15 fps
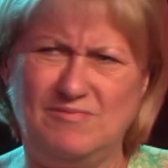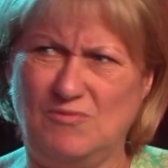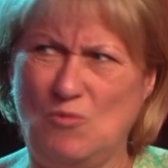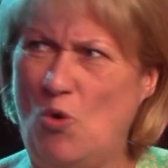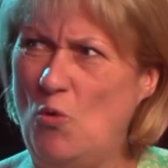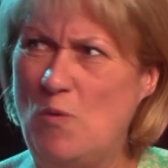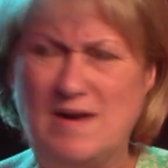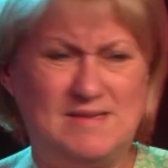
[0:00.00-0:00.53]

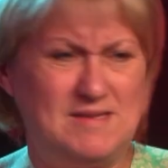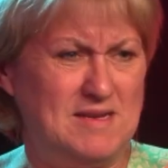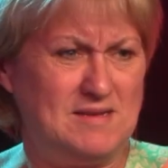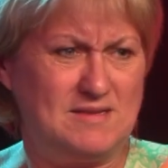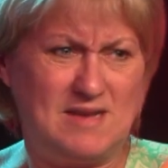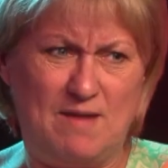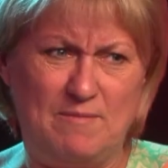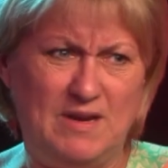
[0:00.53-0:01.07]
always
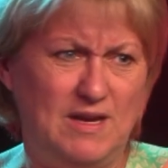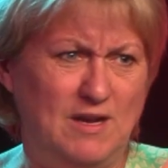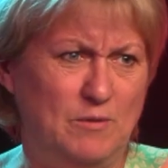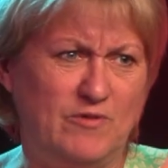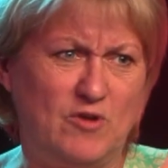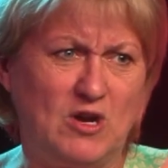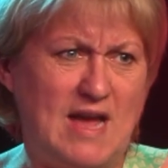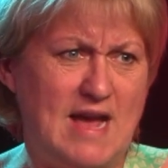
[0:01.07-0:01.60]
things coming,
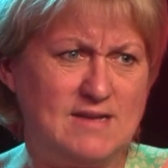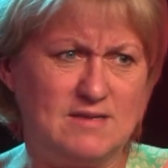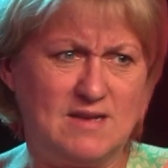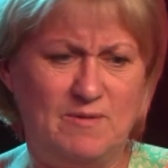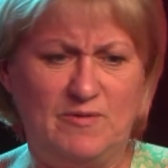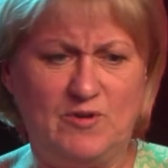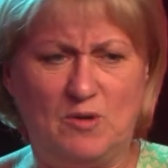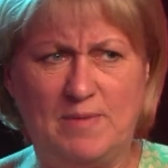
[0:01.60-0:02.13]
we've got Cats coming, we've got